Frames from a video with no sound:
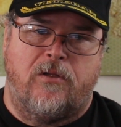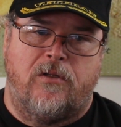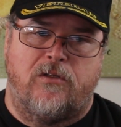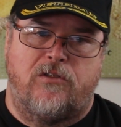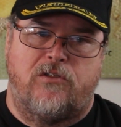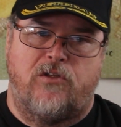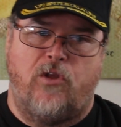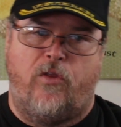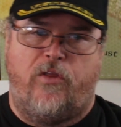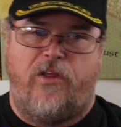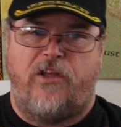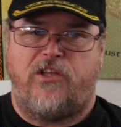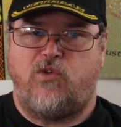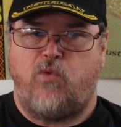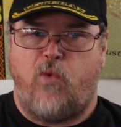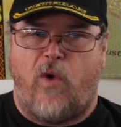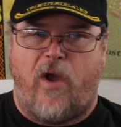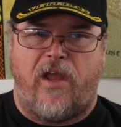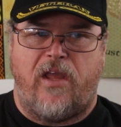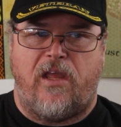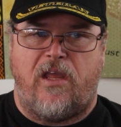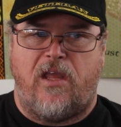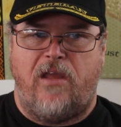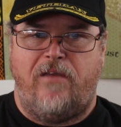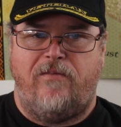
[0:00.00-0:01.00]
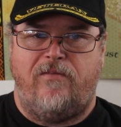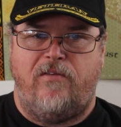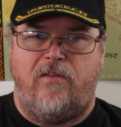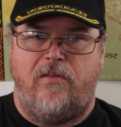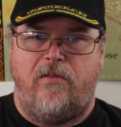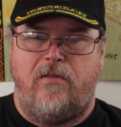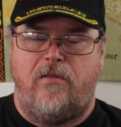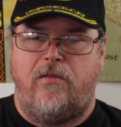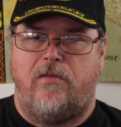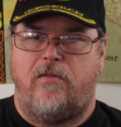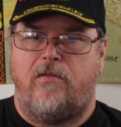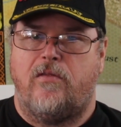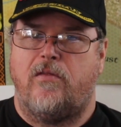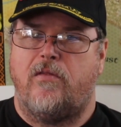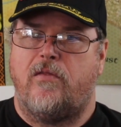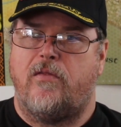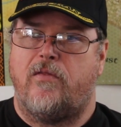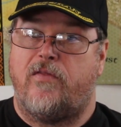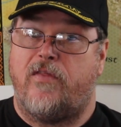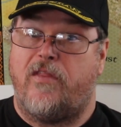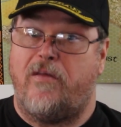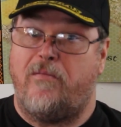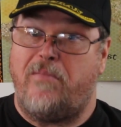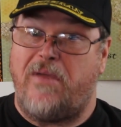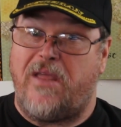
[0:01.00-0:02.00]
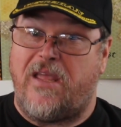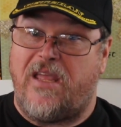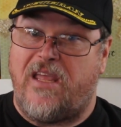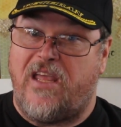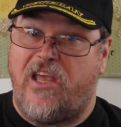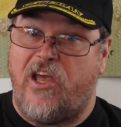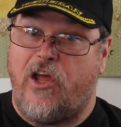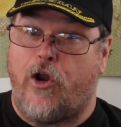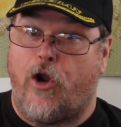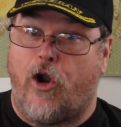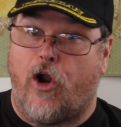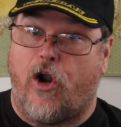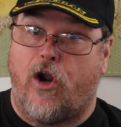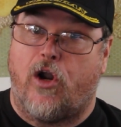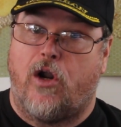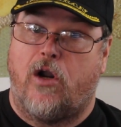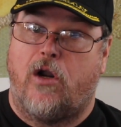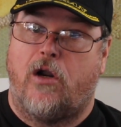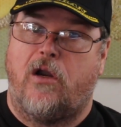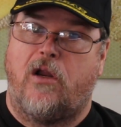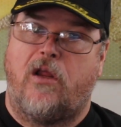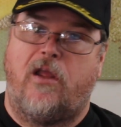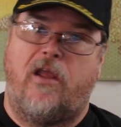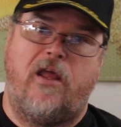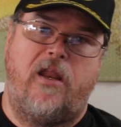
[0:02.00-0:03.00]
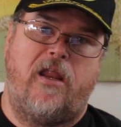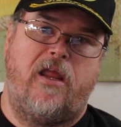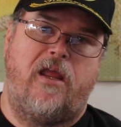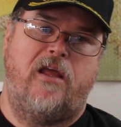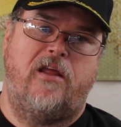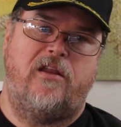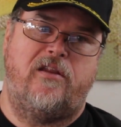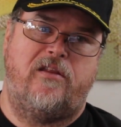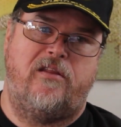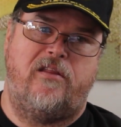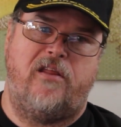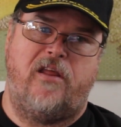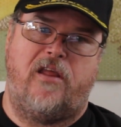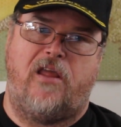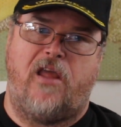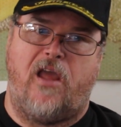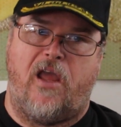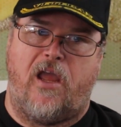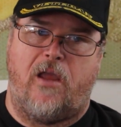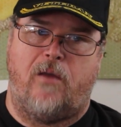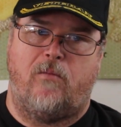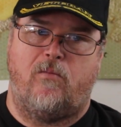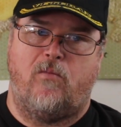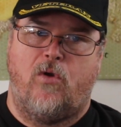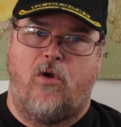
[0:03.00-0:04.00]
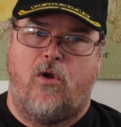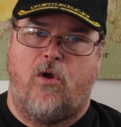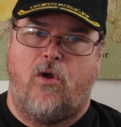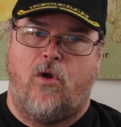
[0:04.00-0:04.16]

So this way, even the beginner getting into the game